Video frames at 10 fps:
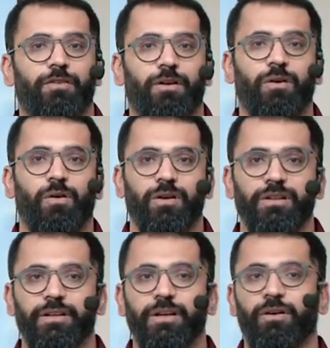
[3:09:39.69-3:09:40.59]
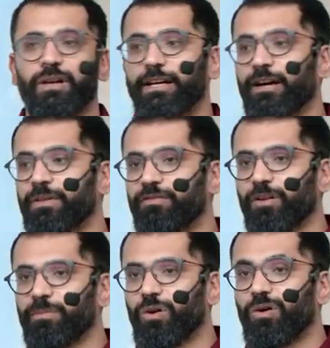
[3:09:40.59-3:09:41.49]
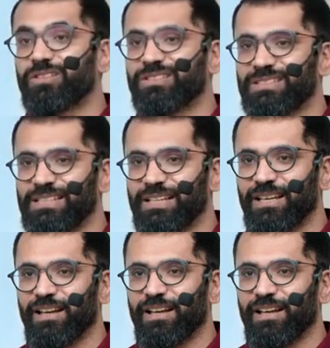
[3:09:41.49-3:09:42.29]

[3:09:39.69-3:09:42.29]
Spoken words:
for all the oil coming from North Sea,